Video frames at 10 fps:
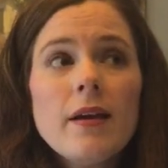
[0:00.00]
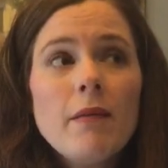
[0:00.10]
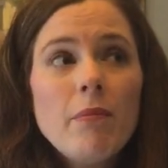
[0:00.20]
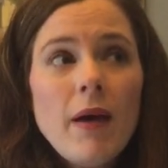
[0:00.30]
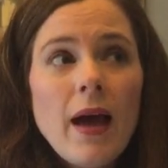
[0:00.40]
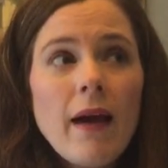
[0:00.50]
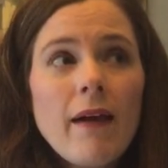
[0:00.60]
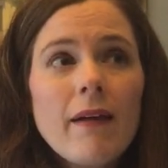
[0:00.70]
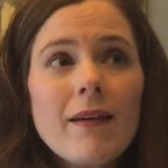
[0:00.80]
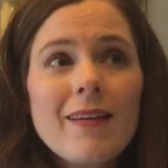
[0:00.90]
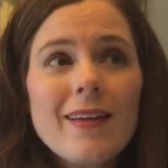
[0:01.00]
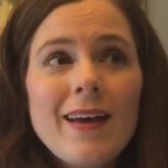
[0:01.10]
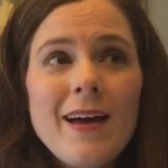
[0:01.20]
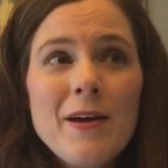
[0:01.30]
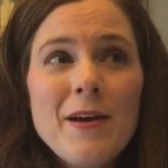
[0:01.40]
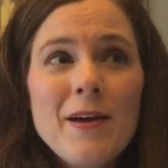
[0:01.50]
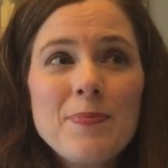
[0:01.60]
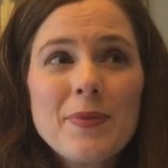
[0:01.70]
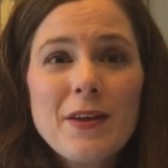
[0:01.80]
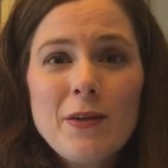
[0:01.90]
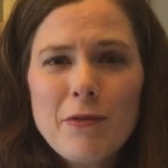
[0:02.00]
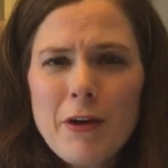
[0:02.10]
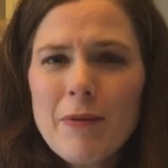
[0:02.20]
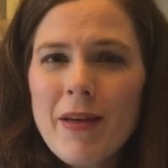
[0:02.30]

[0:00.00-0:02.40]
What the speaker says: And Mac thought